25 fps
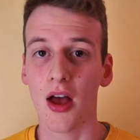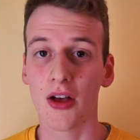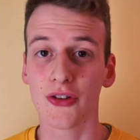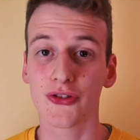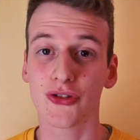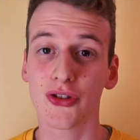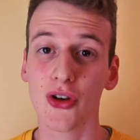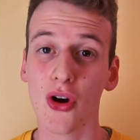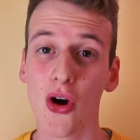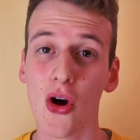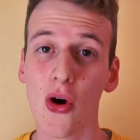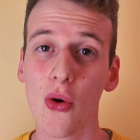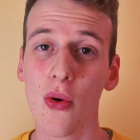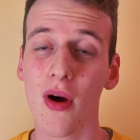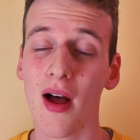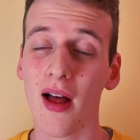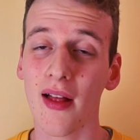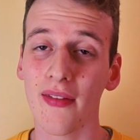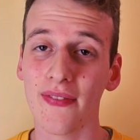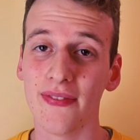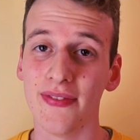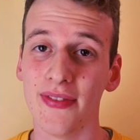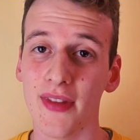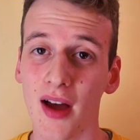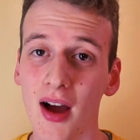
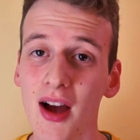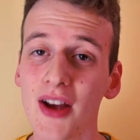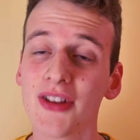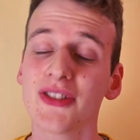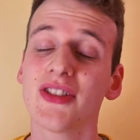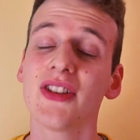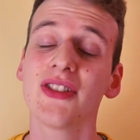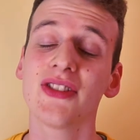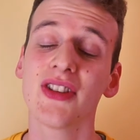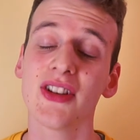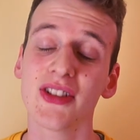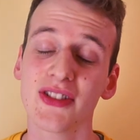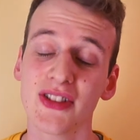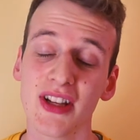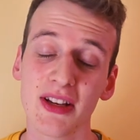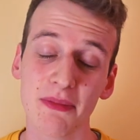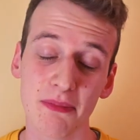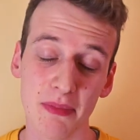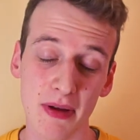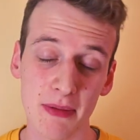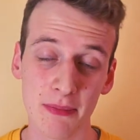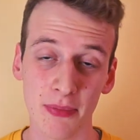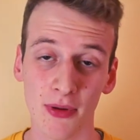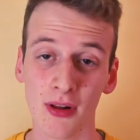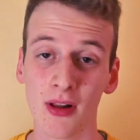So
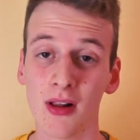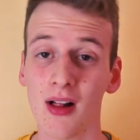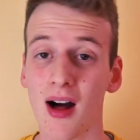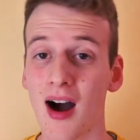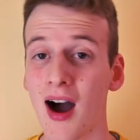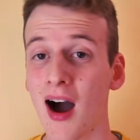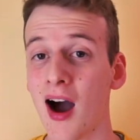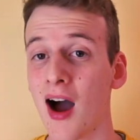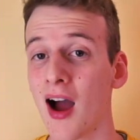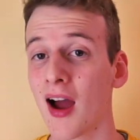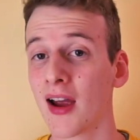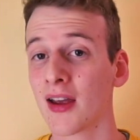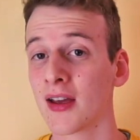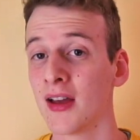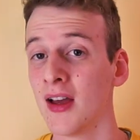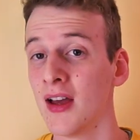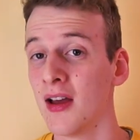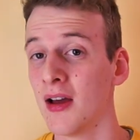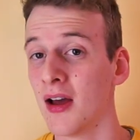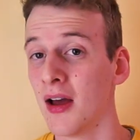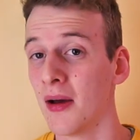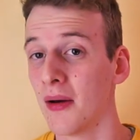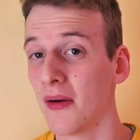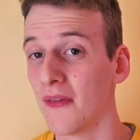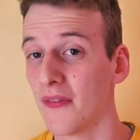narcissistic people are
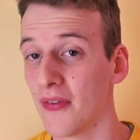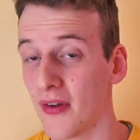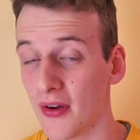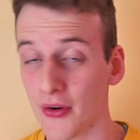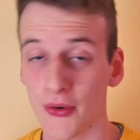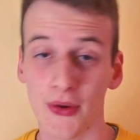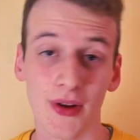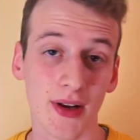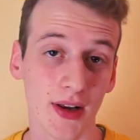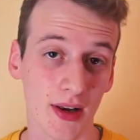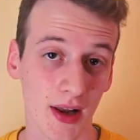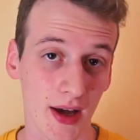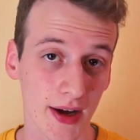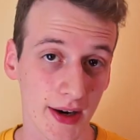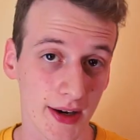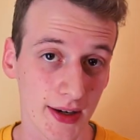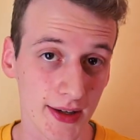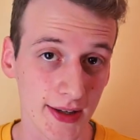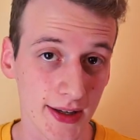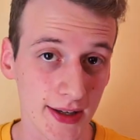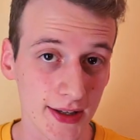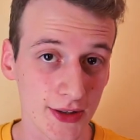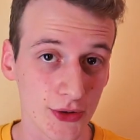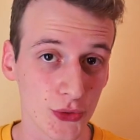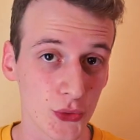very
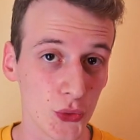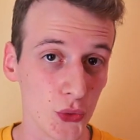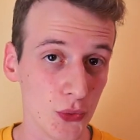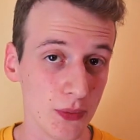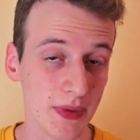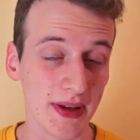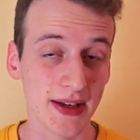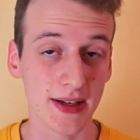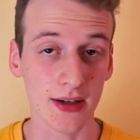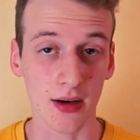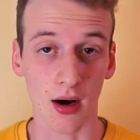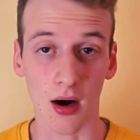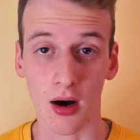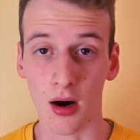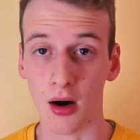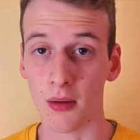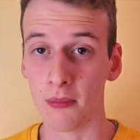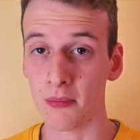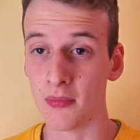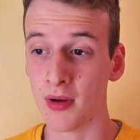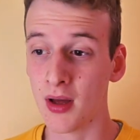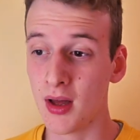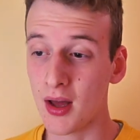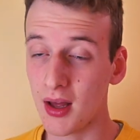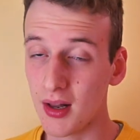likely to
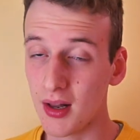become